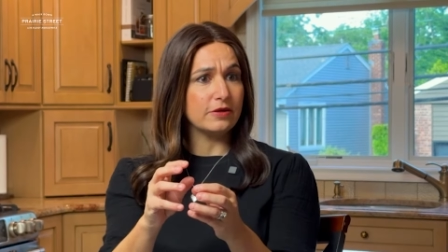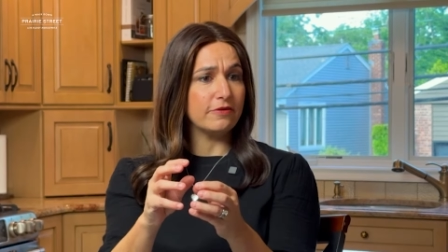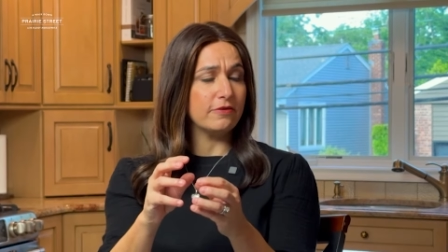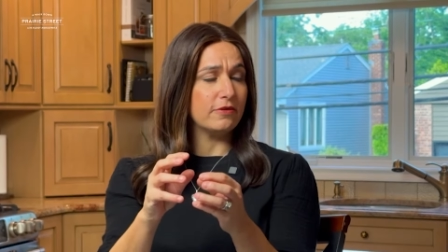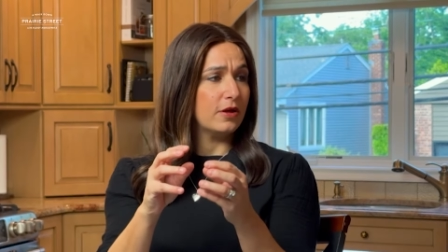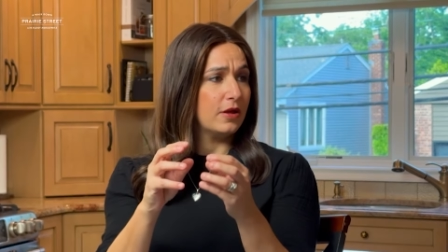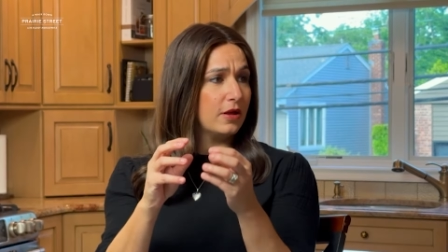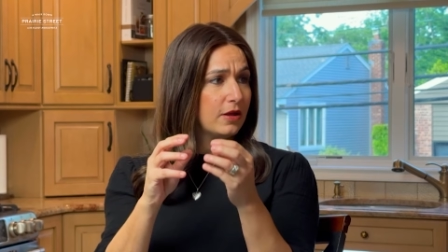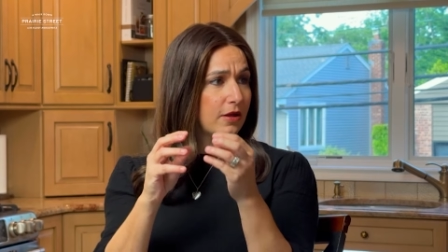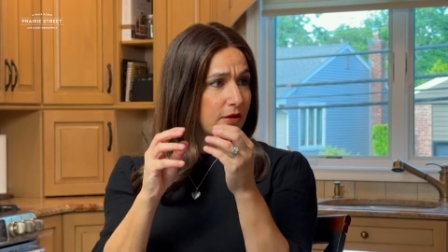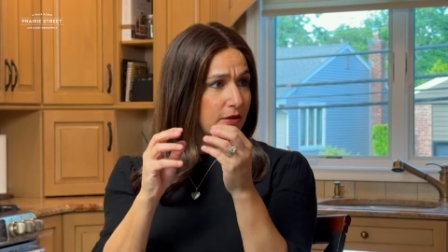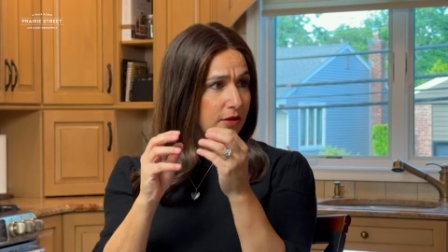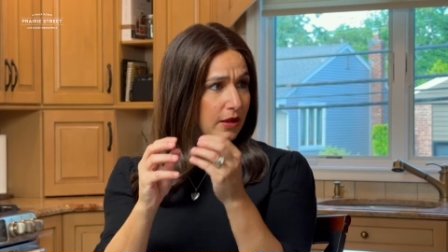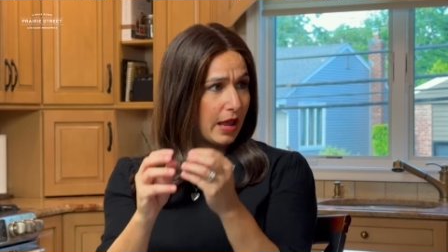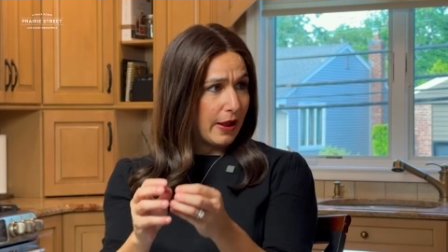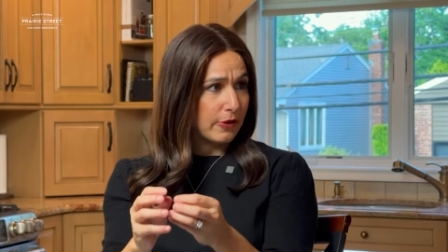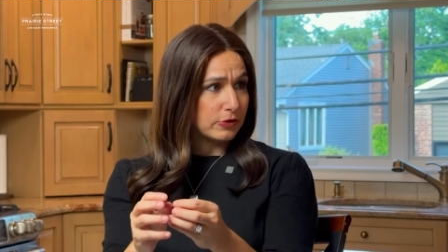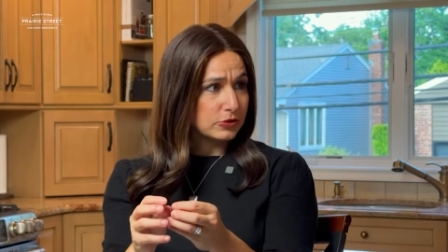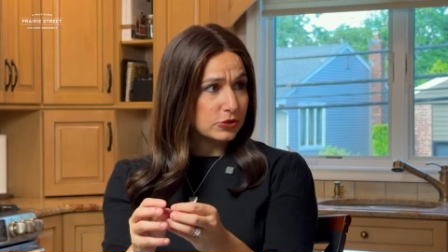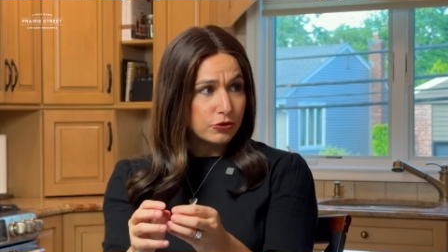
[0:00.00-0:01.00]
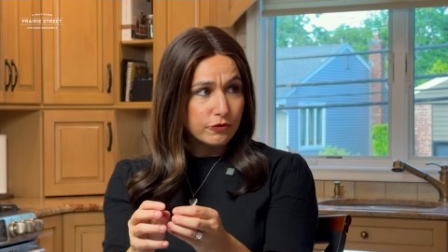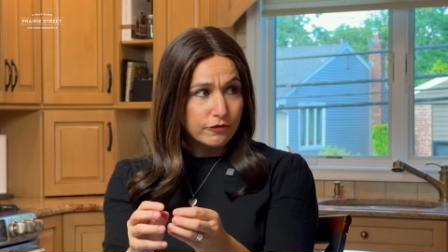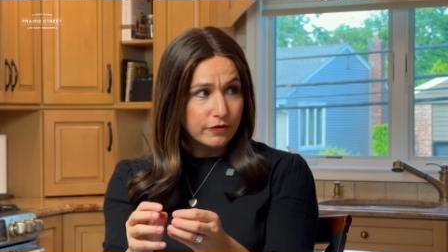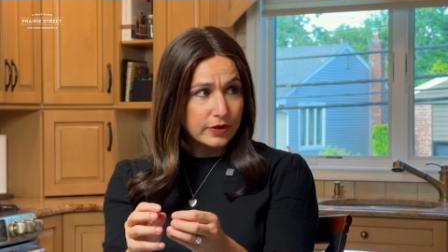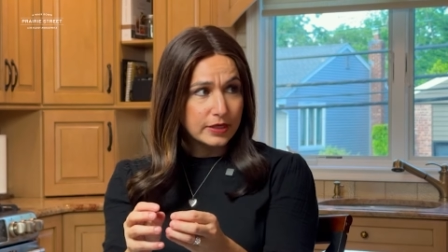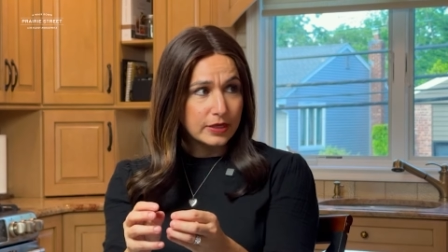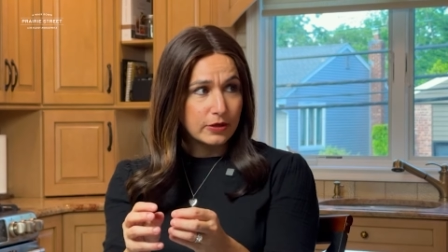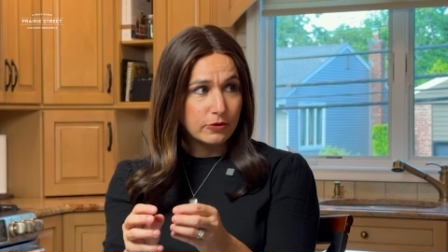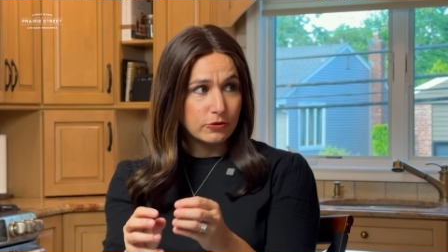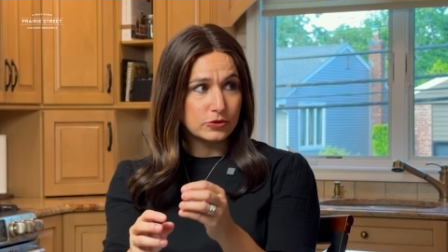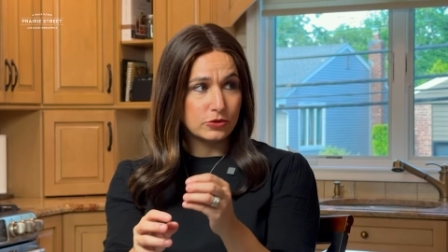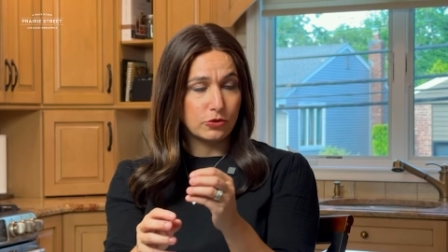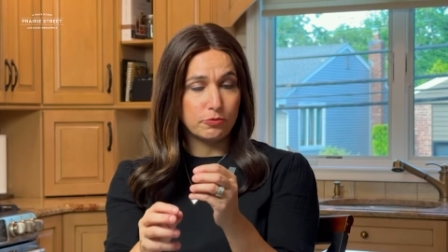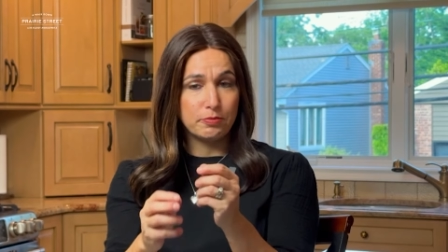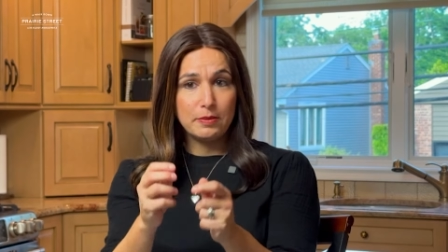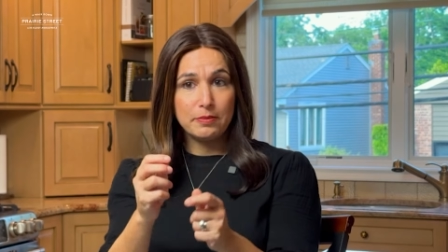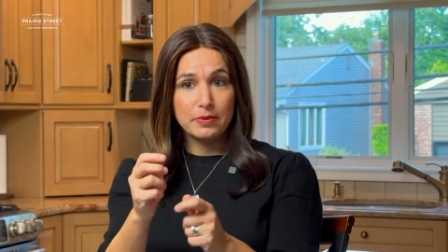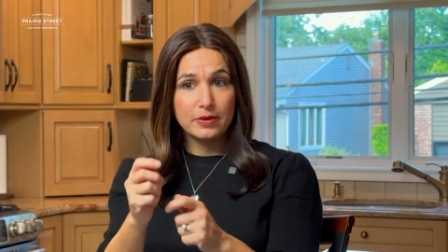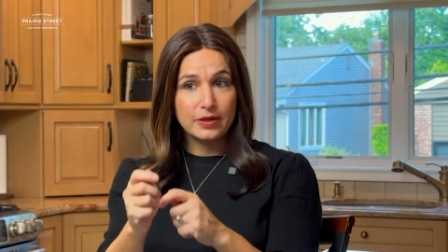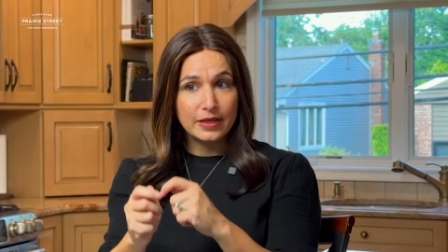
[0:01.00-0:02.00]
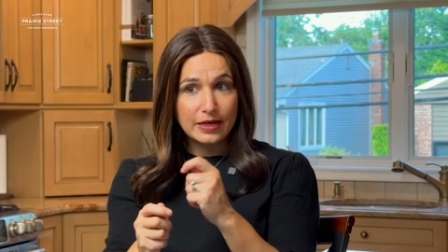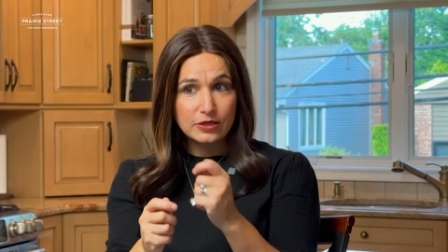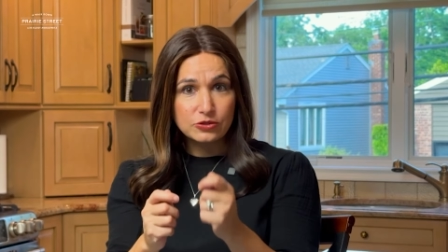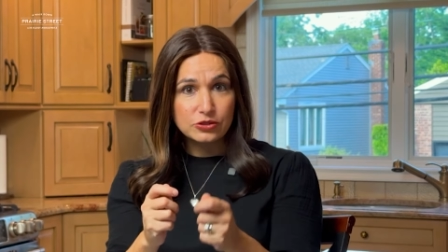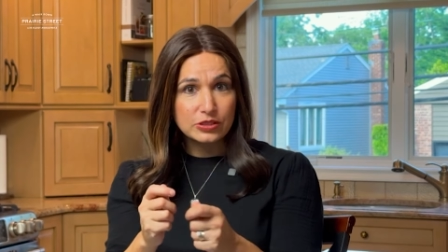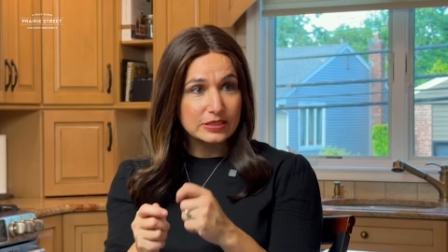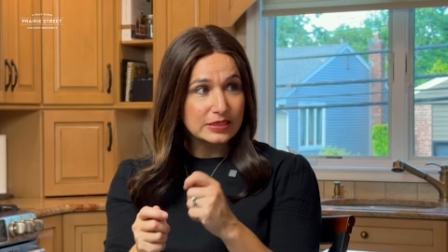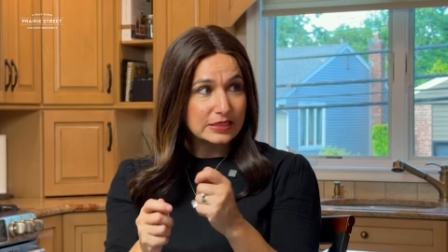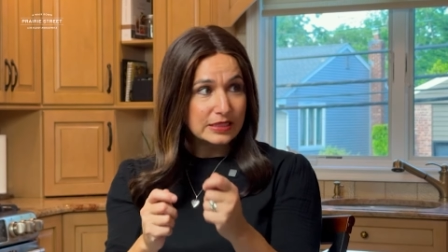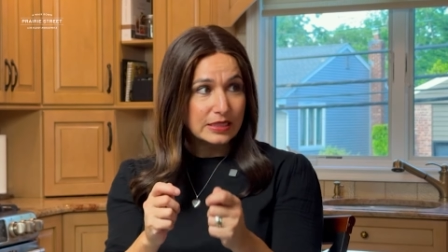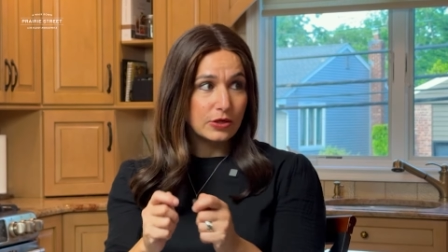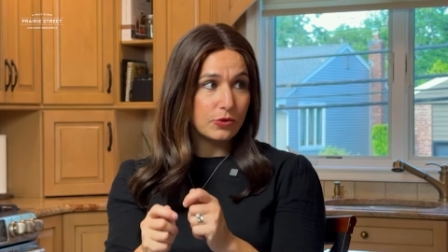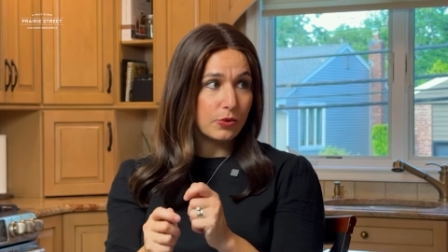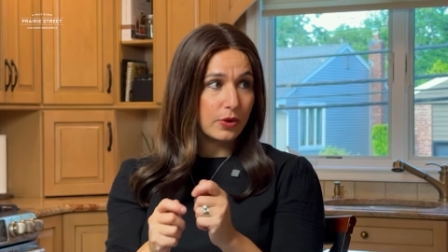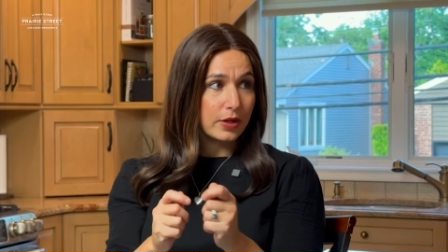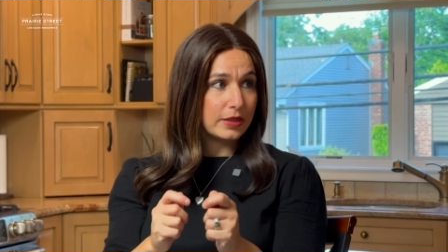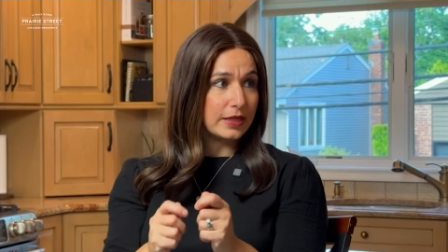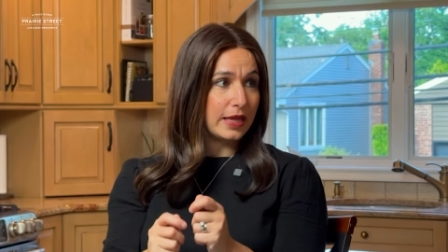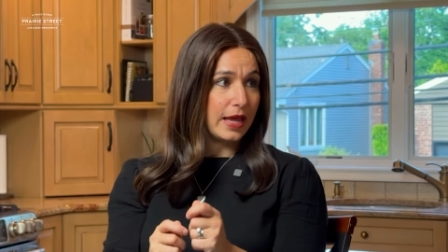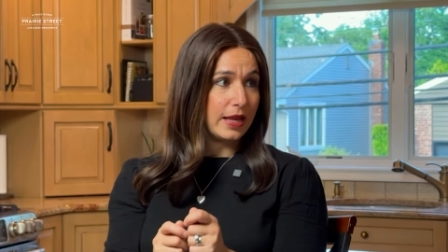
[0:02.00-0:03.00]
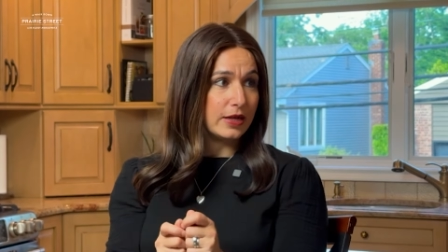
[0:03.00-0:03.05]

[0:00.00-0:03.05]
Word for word: to how to videos so people can actually see quickly